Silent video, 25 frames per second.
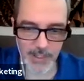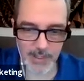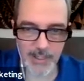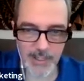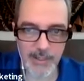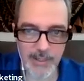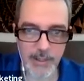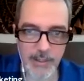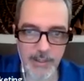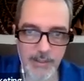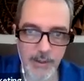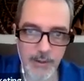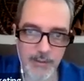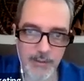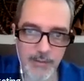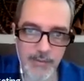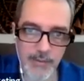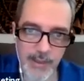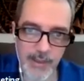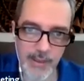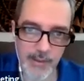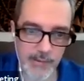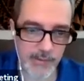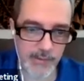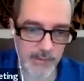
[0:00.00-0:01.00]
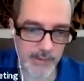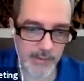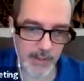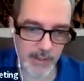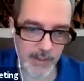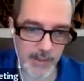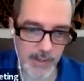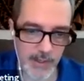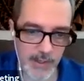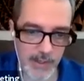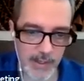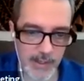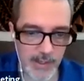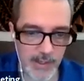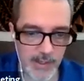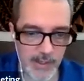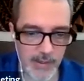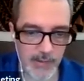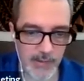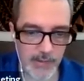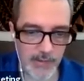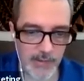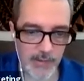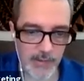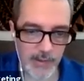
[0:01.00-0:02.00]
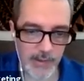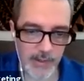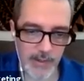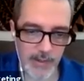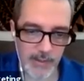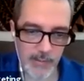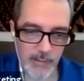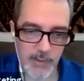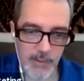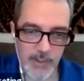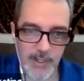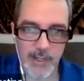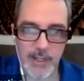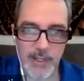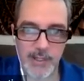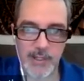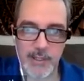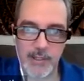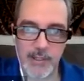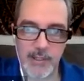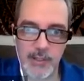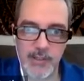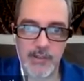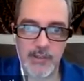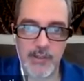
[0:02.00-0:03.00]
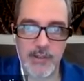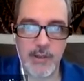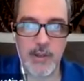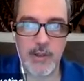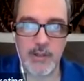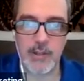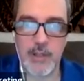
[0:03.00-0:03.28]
And then the third phase is what I like to just